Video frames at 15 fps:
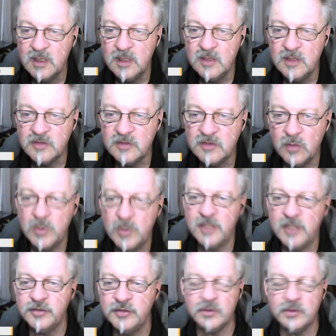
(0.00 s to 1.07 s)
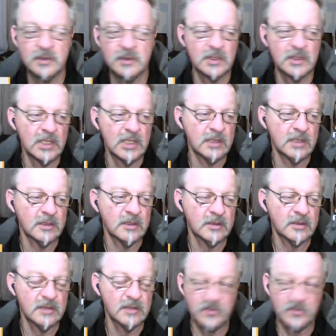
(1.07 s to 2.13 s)
So when I do
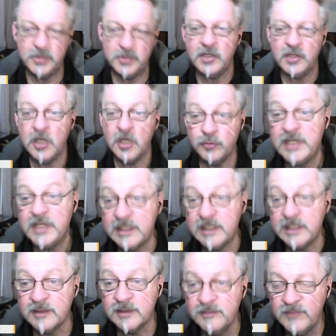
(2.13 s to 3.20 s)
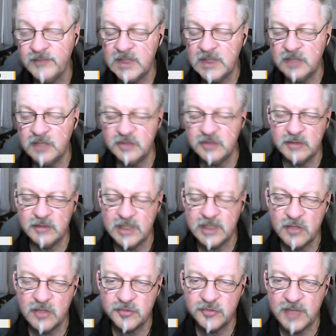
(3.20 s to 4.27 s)
a spirit guide reading, generally goes
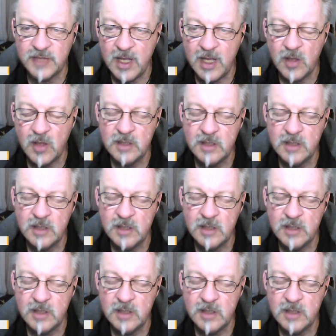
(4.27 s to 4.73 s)
for an hour,